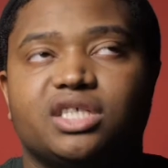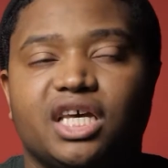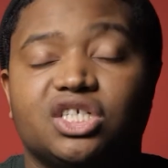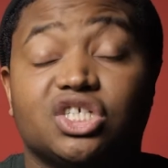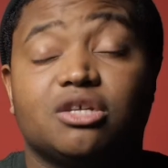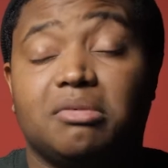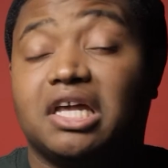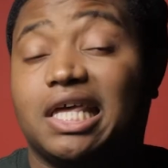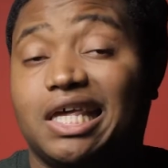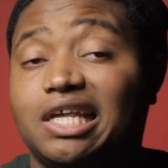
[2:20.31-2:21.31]
take just about
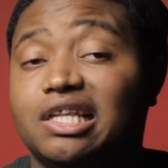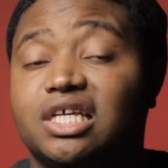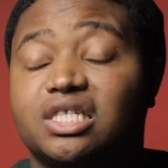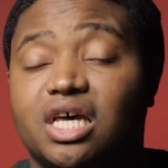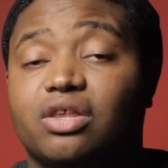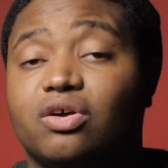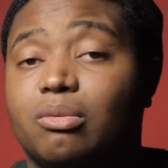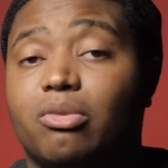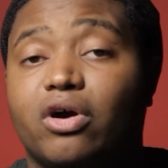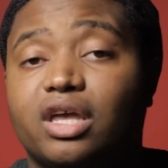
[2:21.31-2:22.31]
any lens out there on the
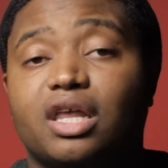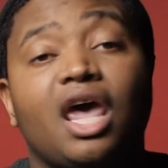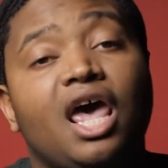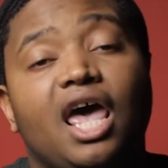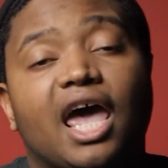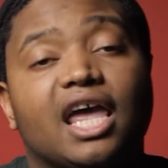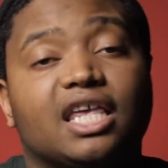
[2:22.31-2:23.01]
market, a